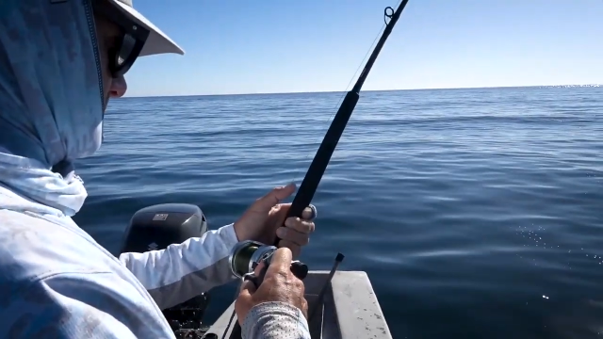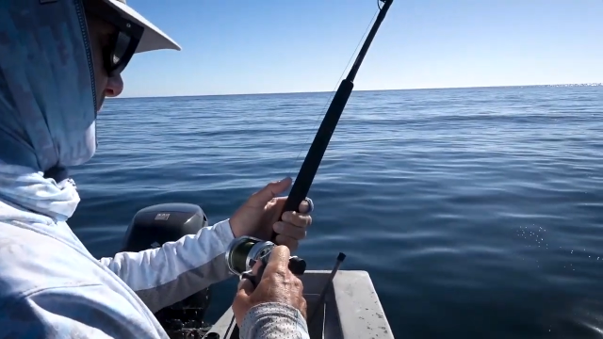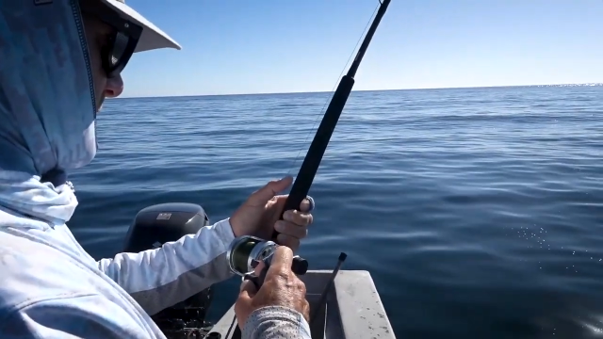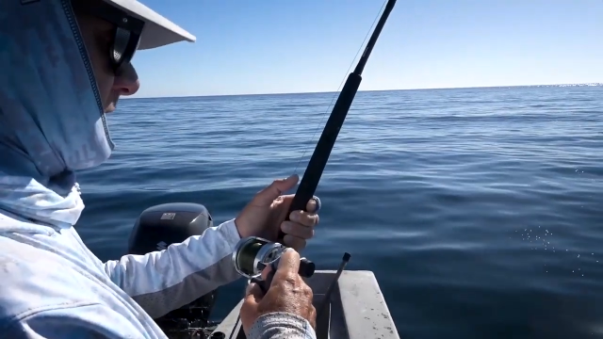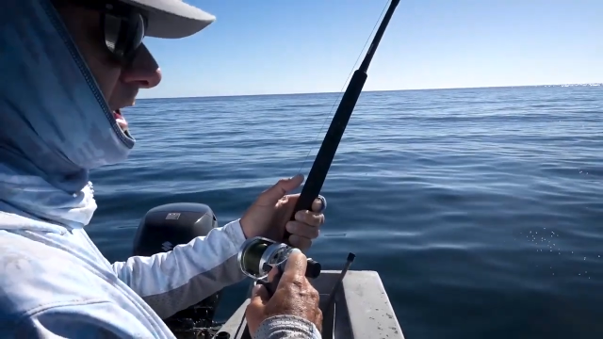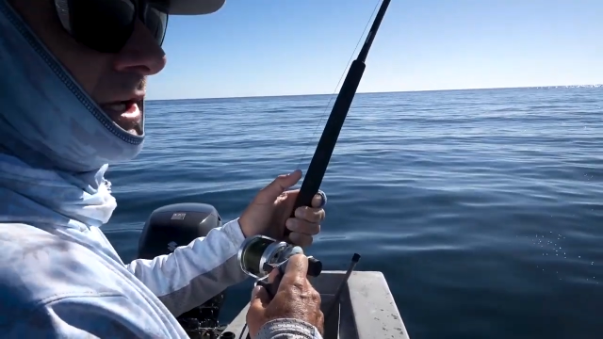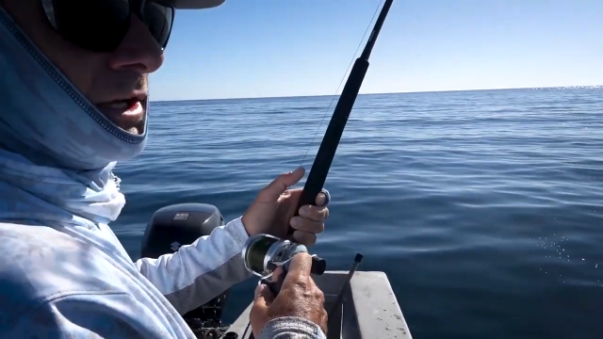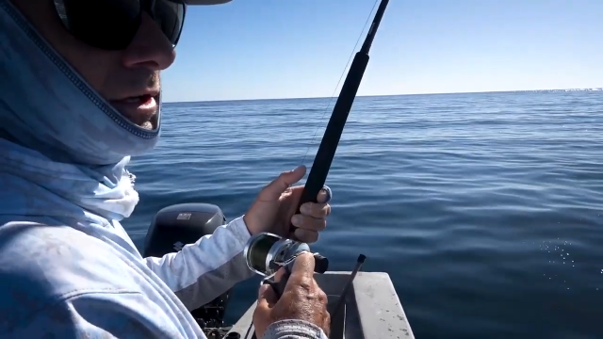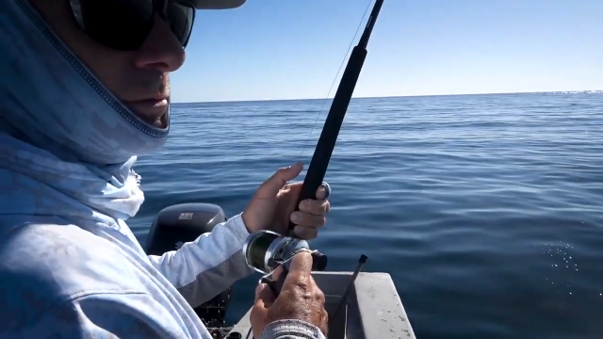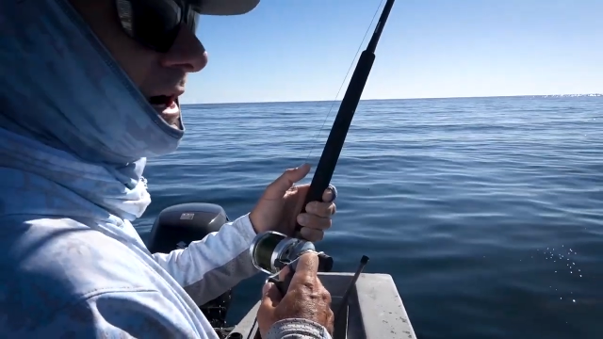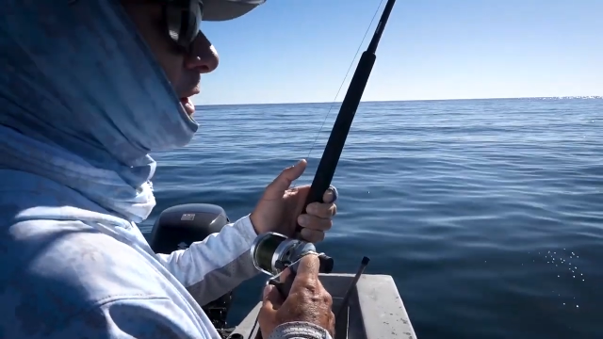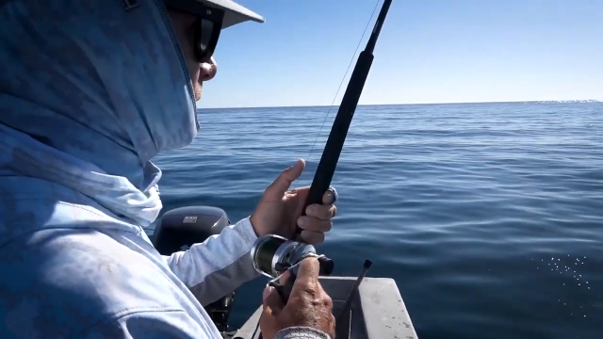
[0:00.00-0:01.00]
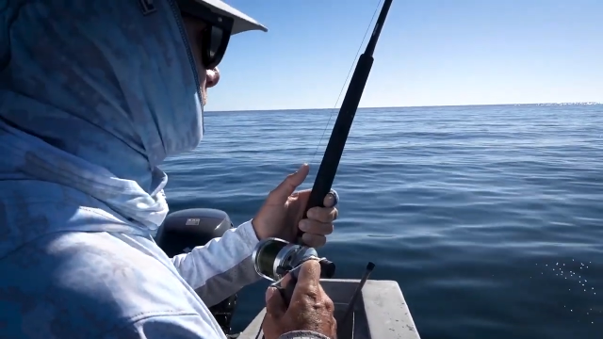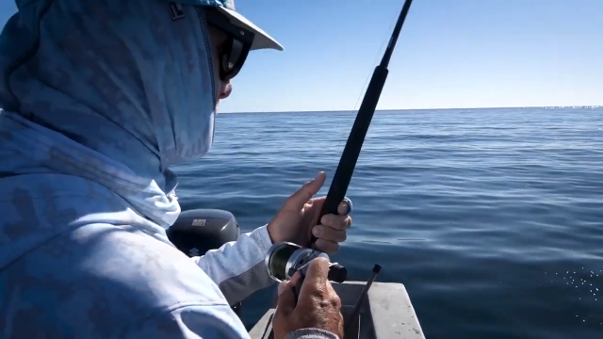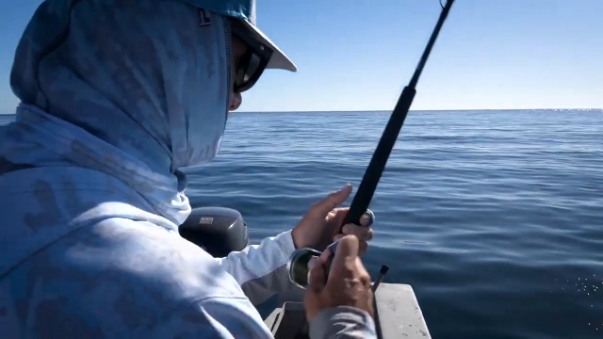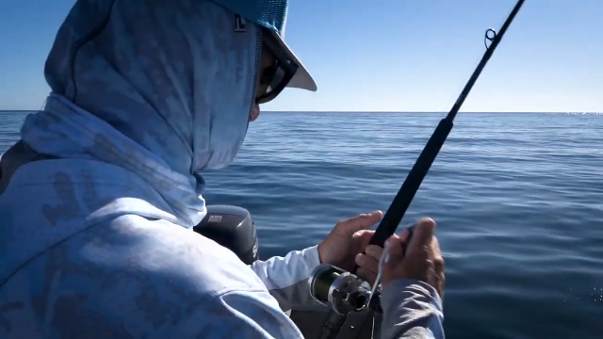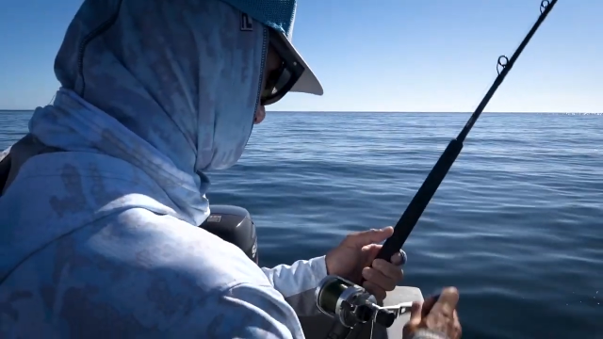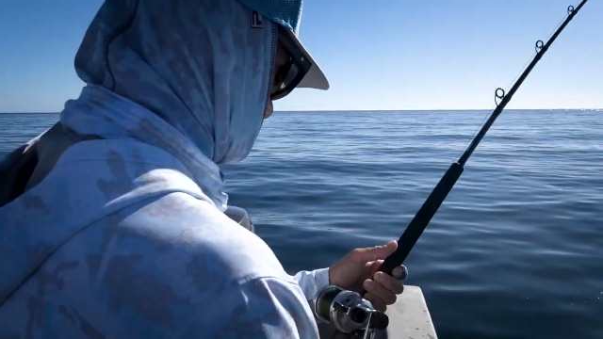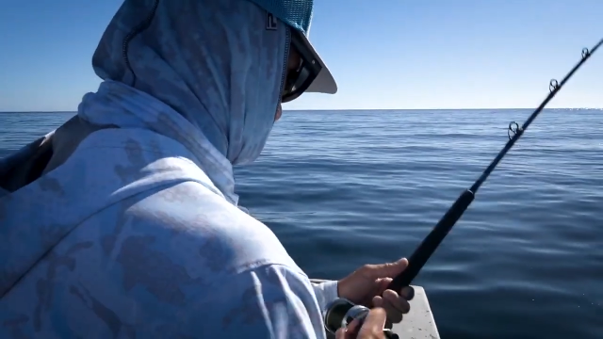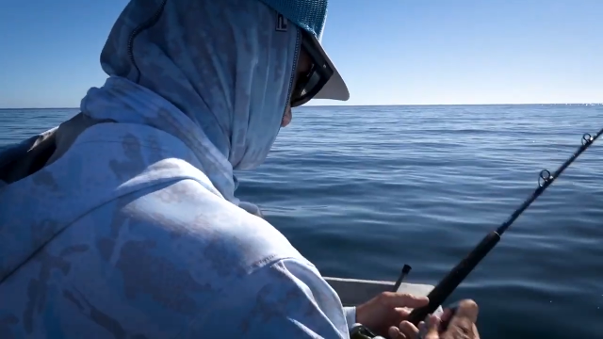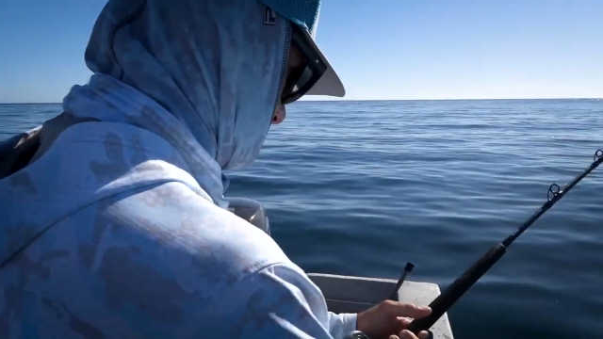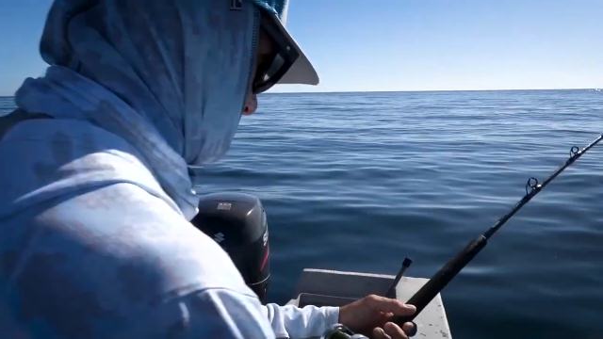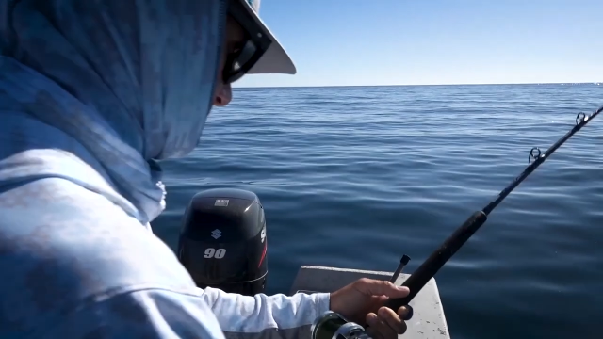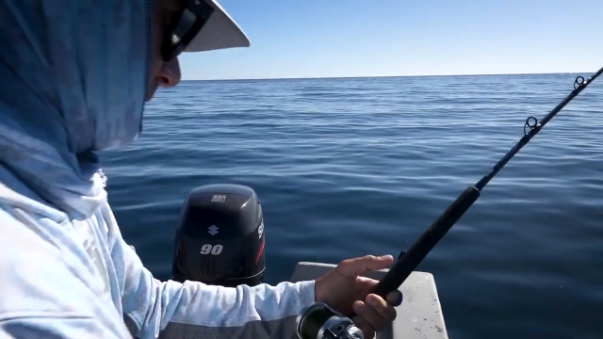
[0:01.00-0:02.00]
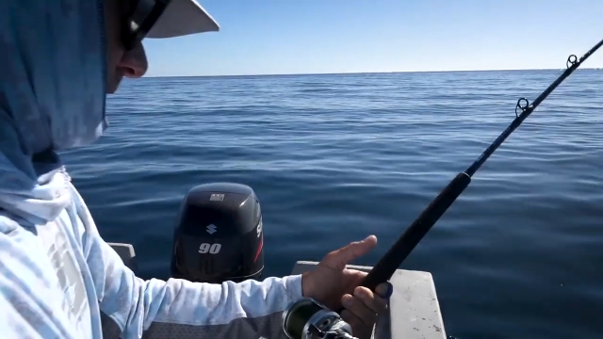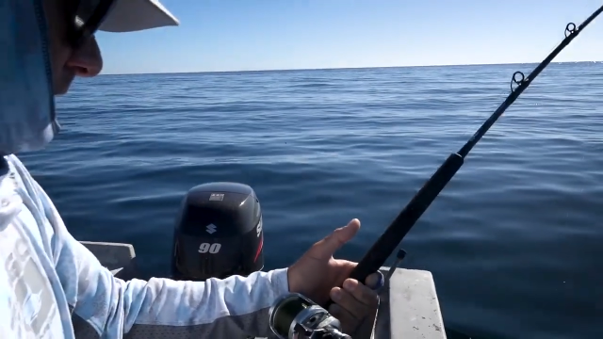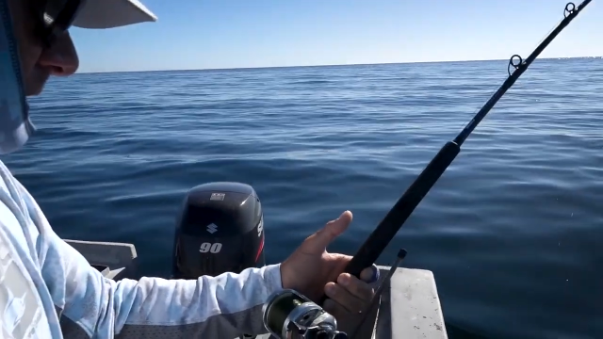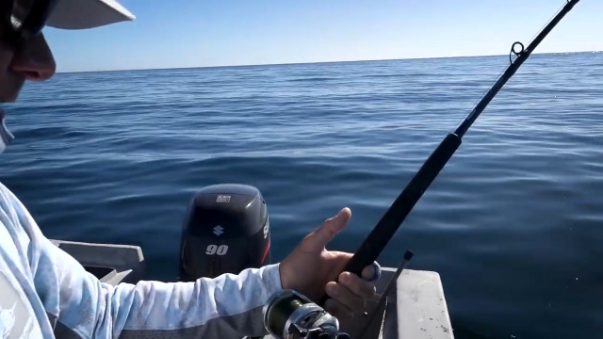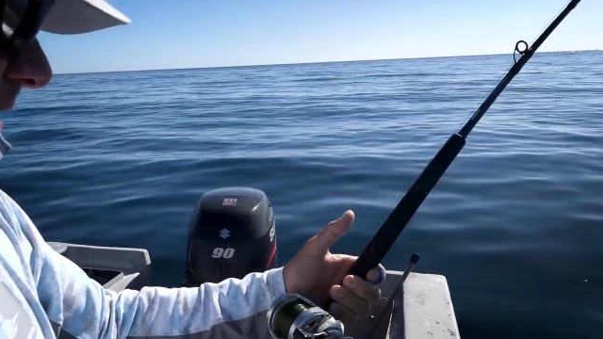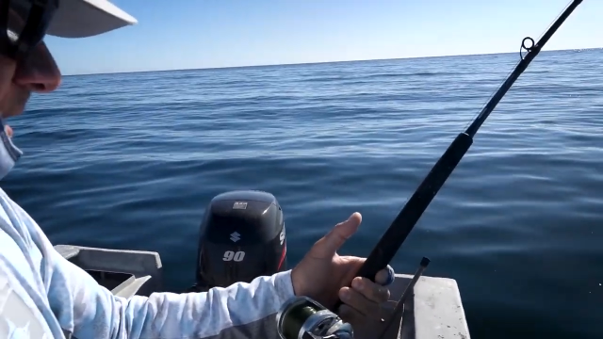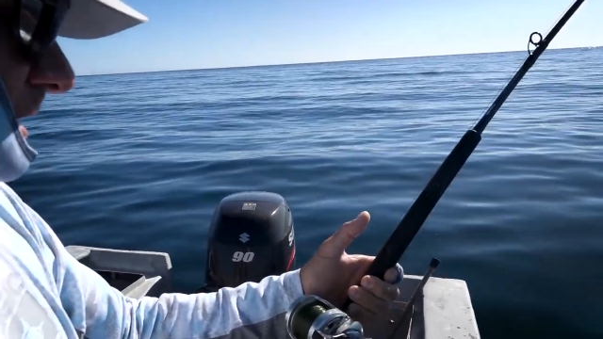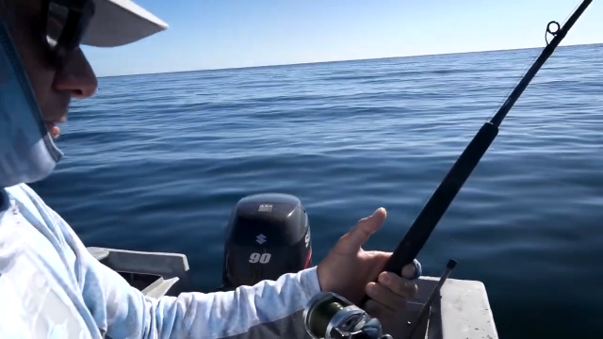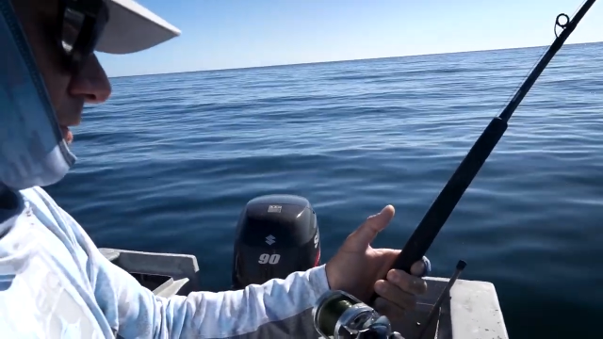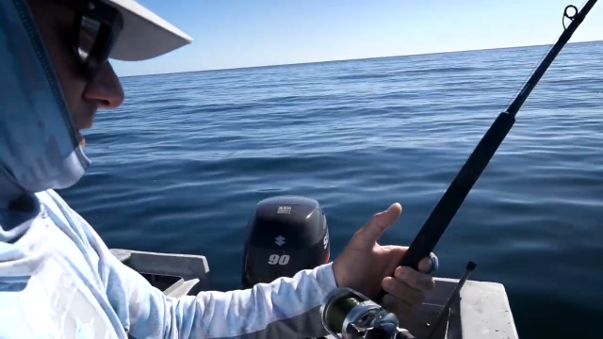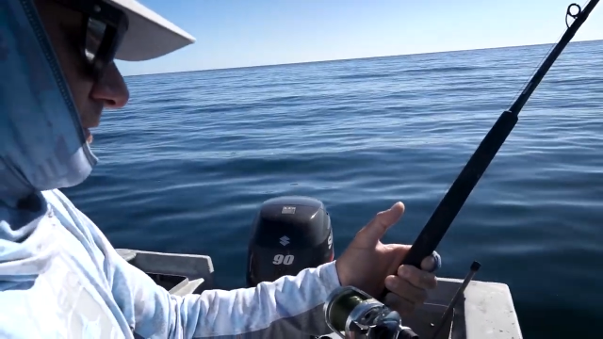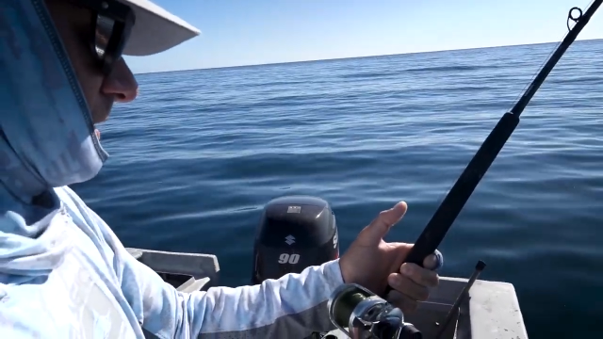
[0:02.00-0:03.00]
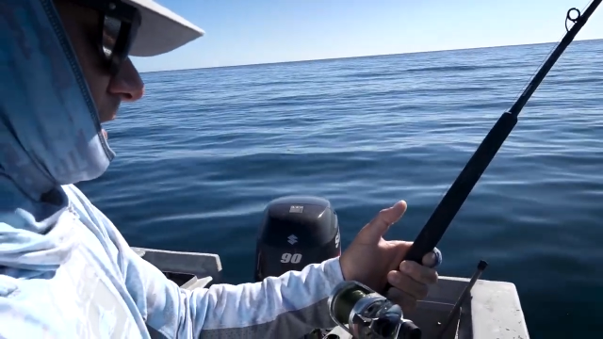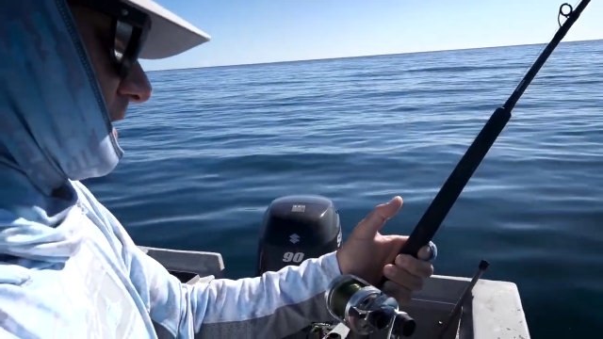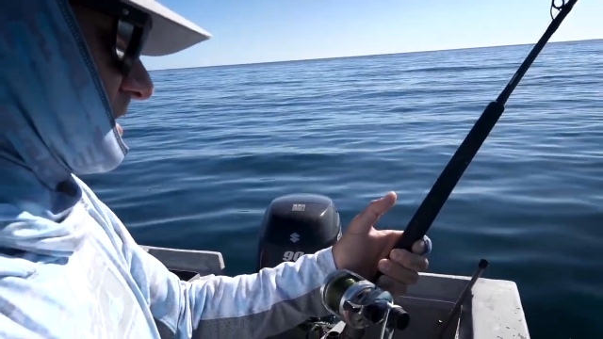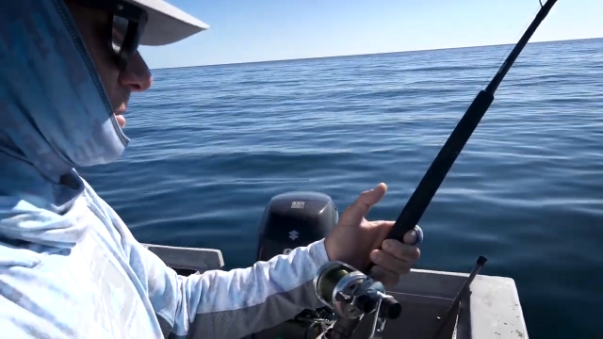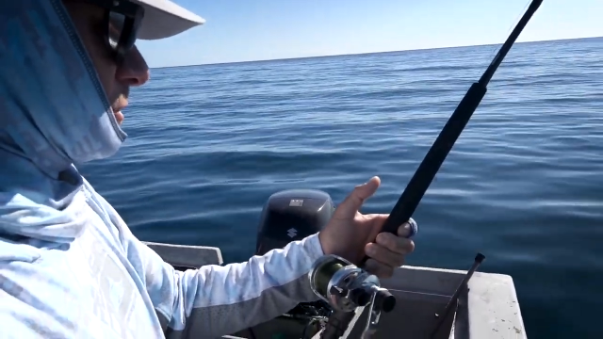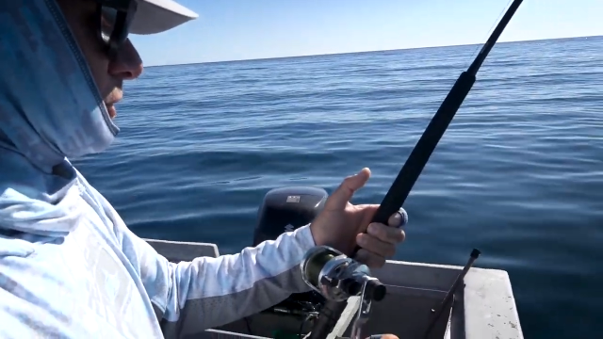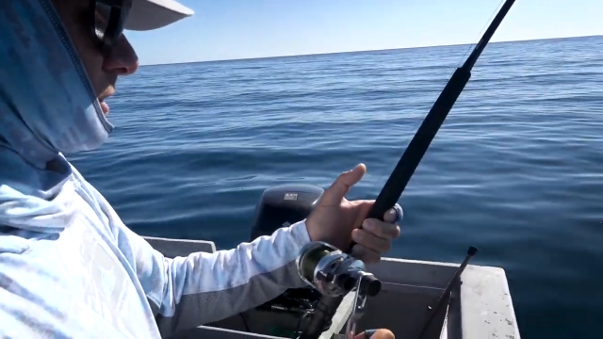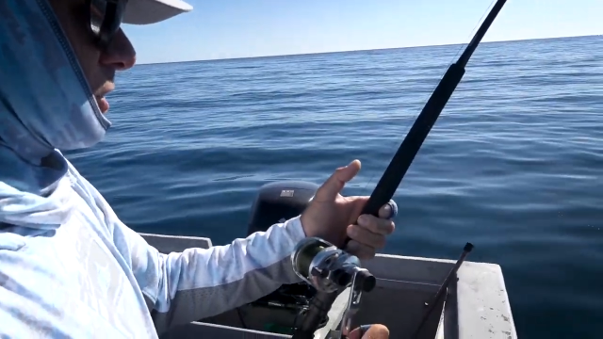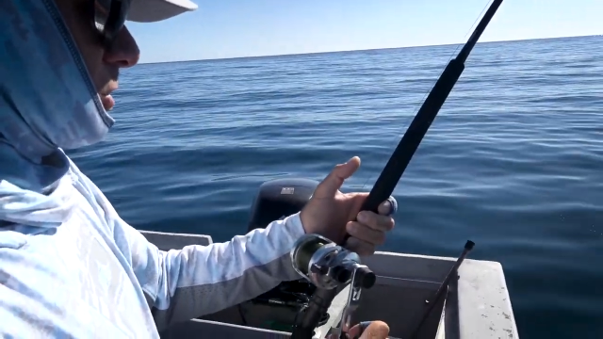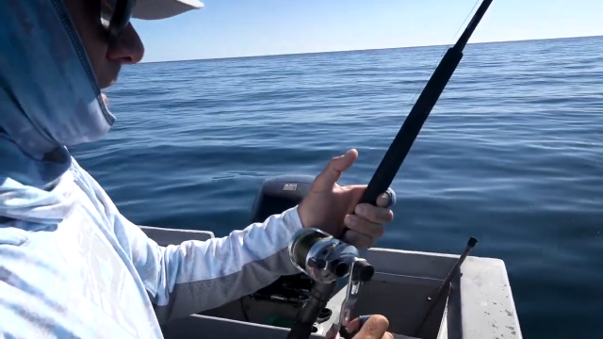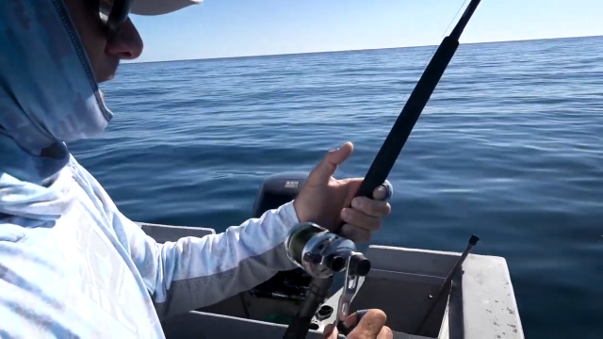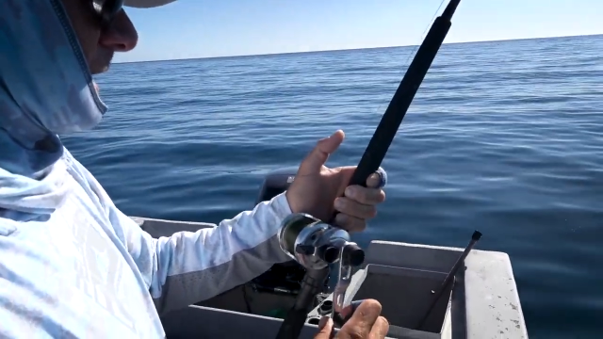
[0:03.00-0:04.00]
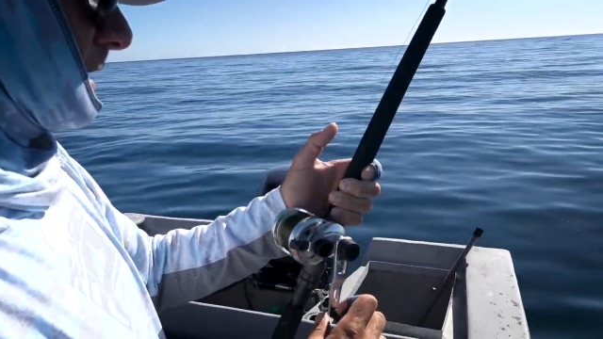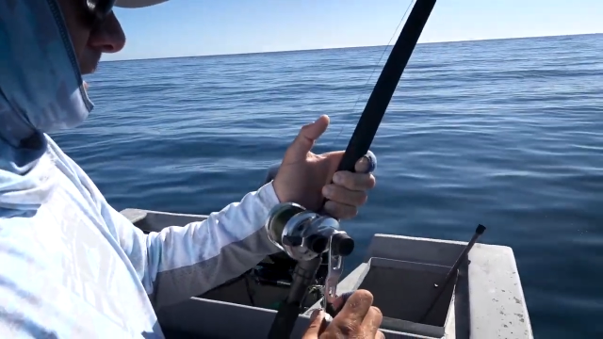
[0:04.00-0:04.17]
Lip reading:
Nobody's mouth can be seen.